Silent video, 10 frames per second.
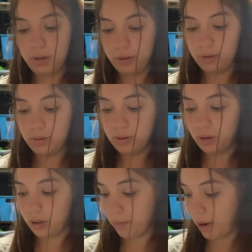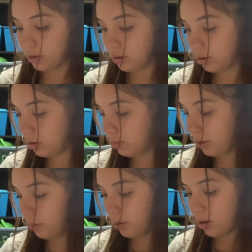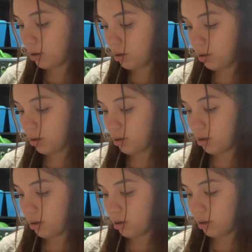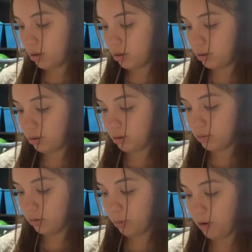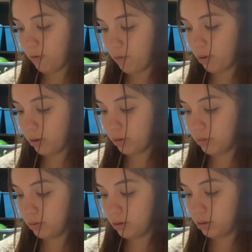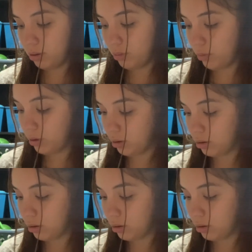that I passed to this baby. So 3 or 4 loads with the soap,